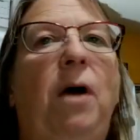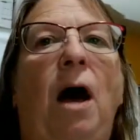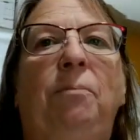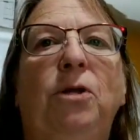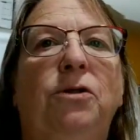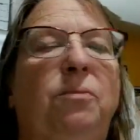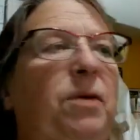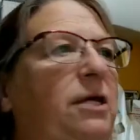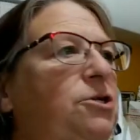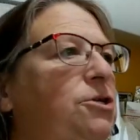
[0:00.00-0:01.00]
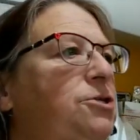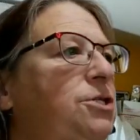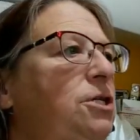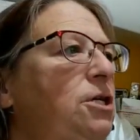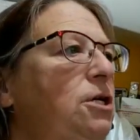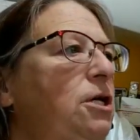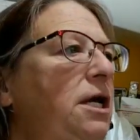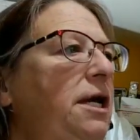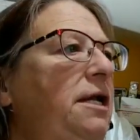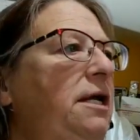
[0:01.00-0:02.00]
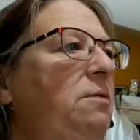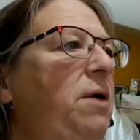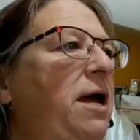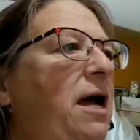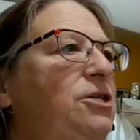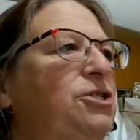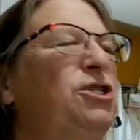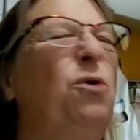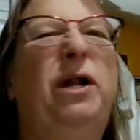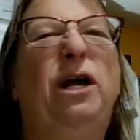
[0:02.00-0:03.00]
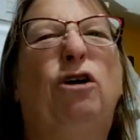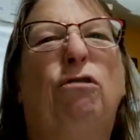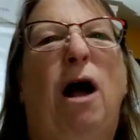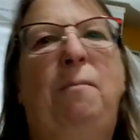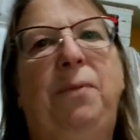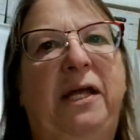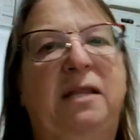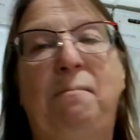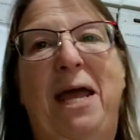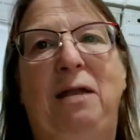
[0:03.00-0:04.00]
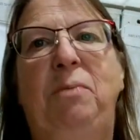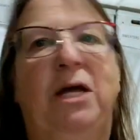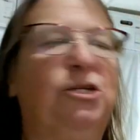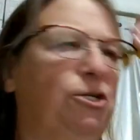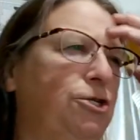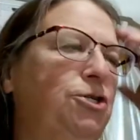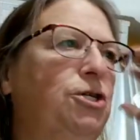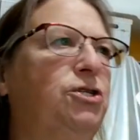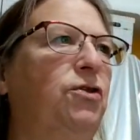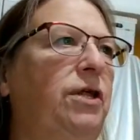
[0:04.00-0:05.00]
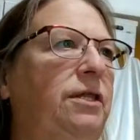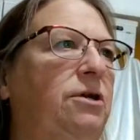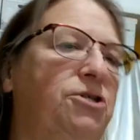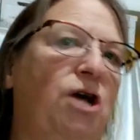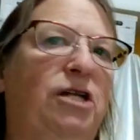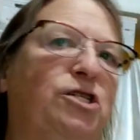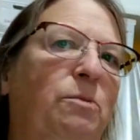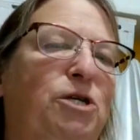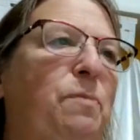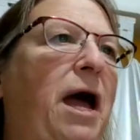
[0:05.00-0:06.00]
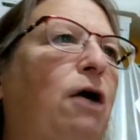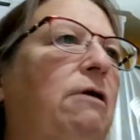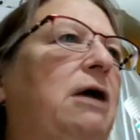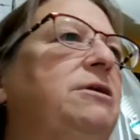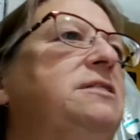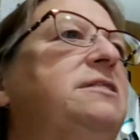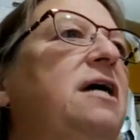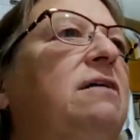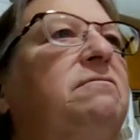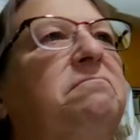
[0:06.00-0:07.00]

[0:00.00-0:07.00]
upload the pictures in eBay, I just go in and crop like the main pictures just so that there's not so much background and stuff.